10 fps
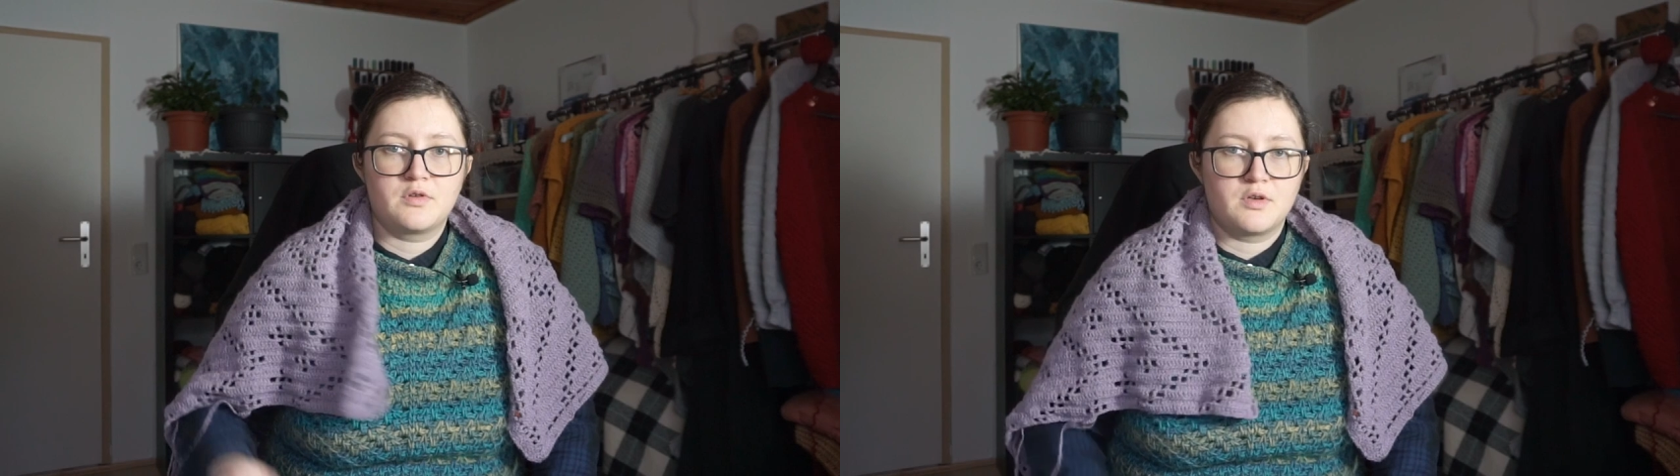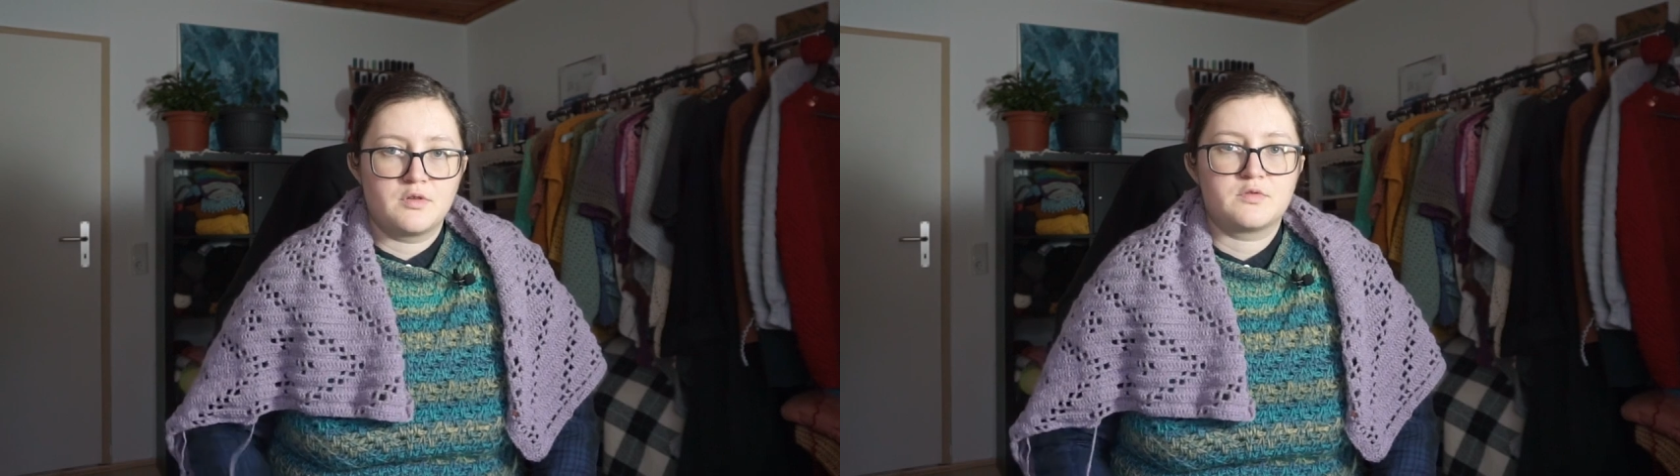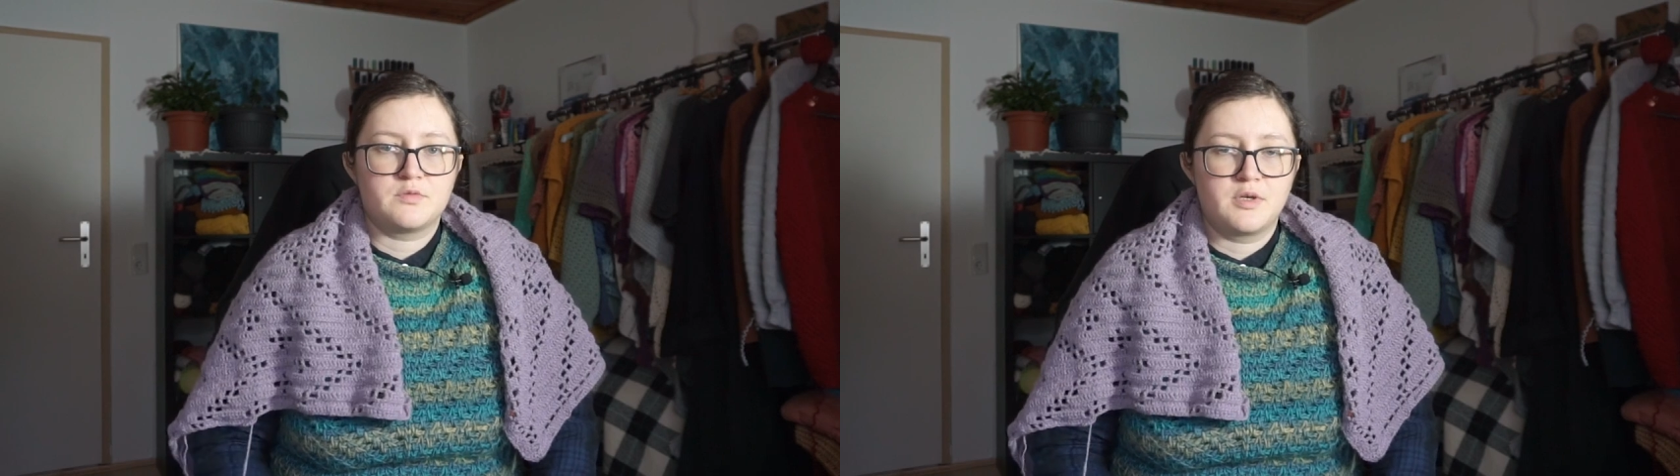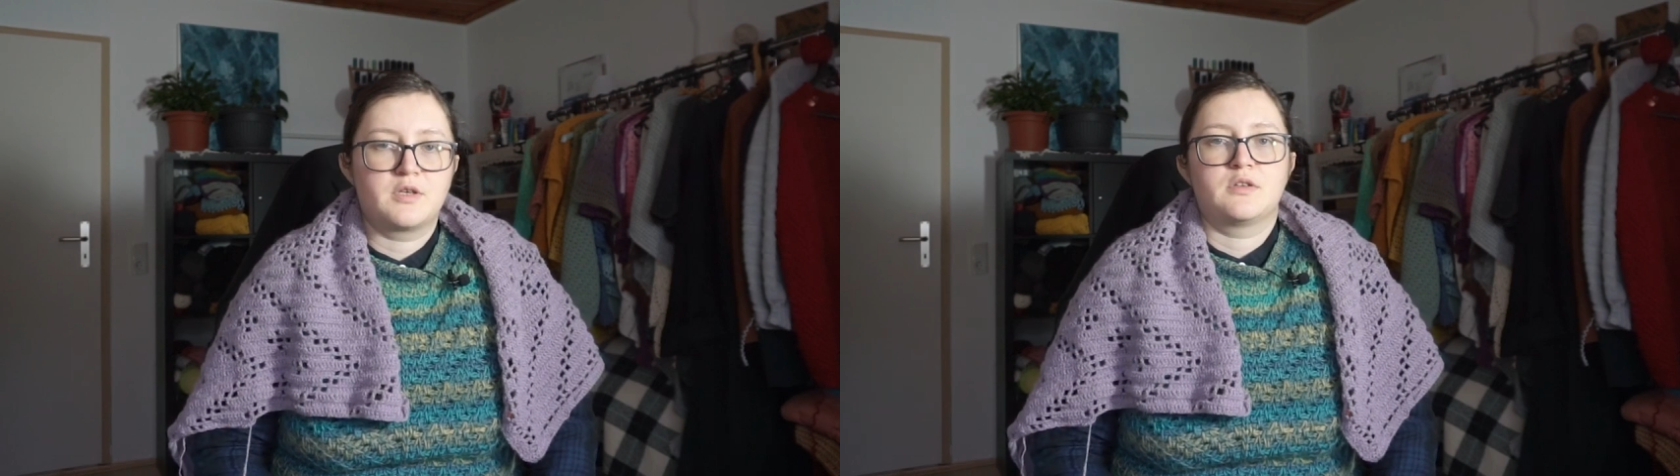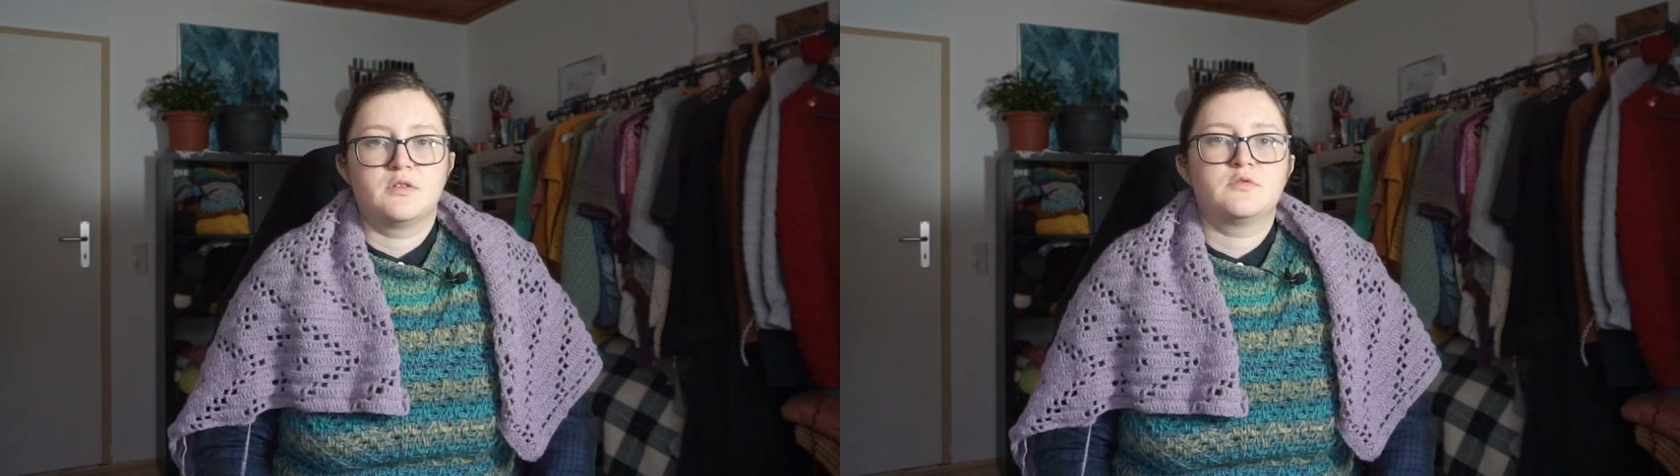you can also
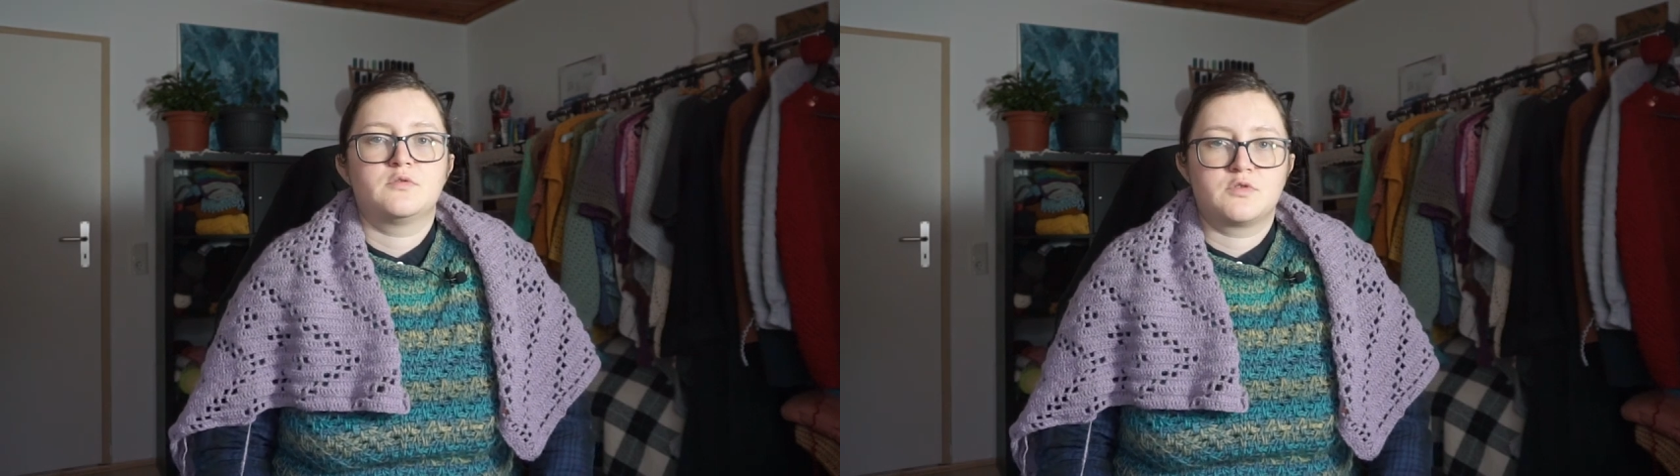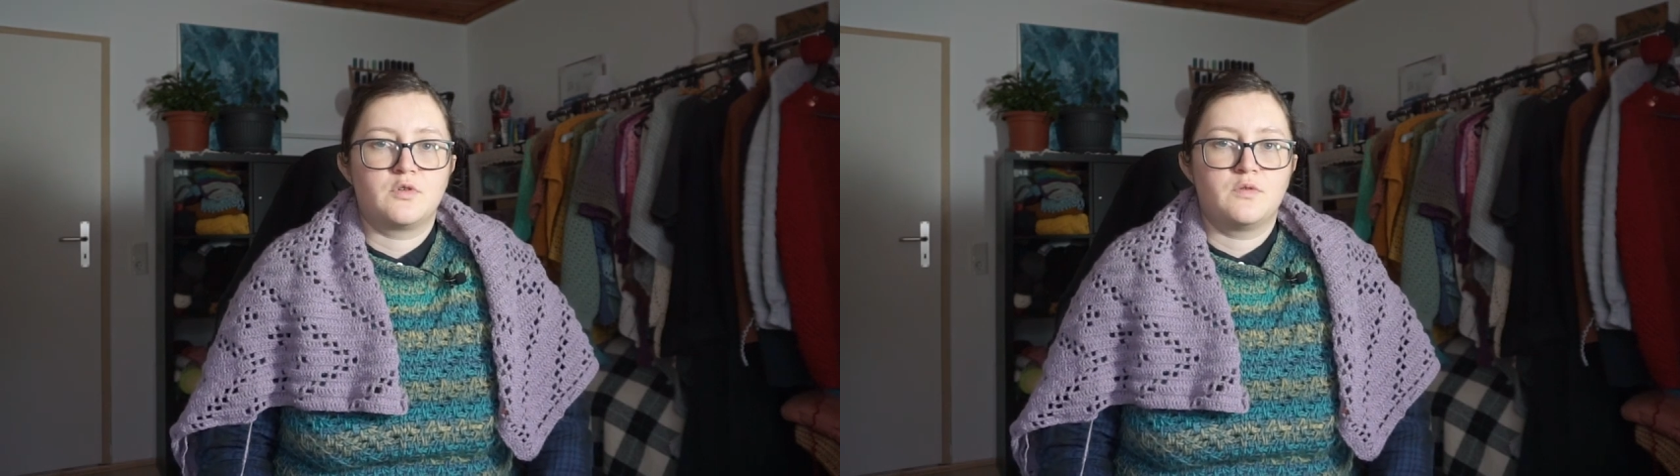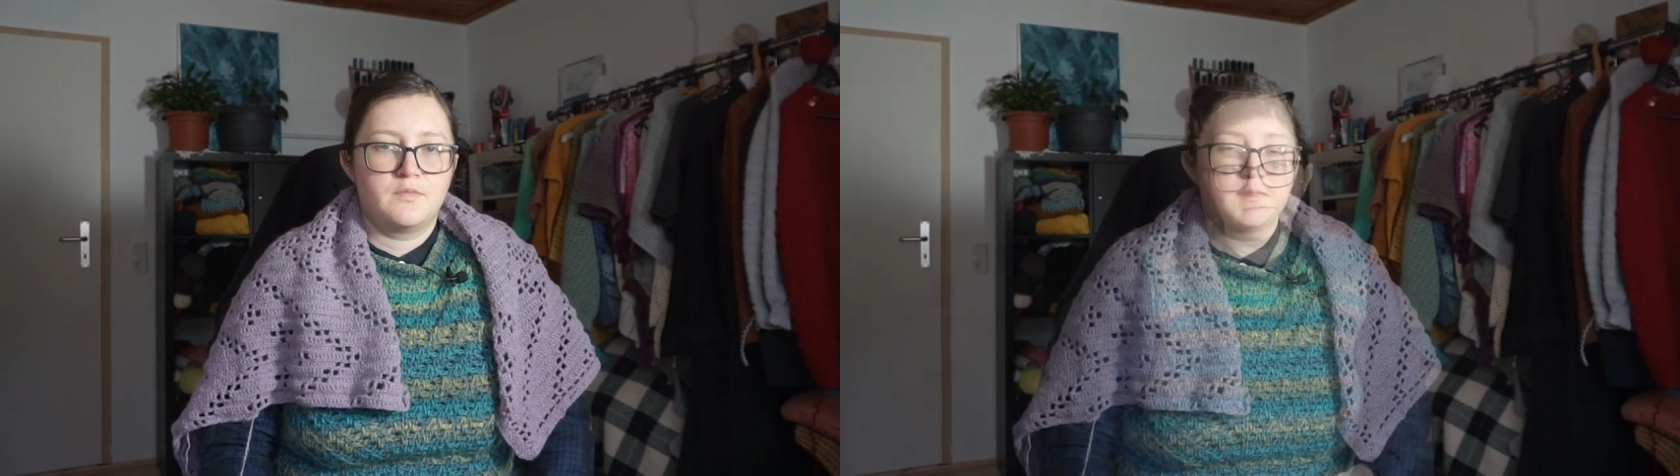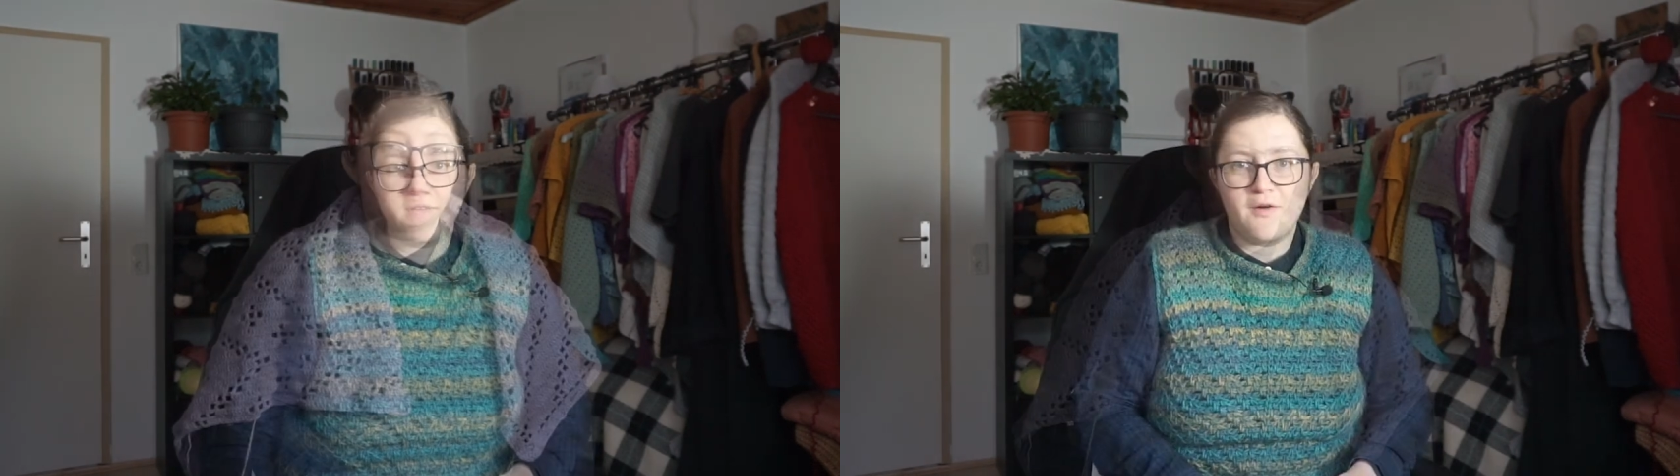make it into a shawl.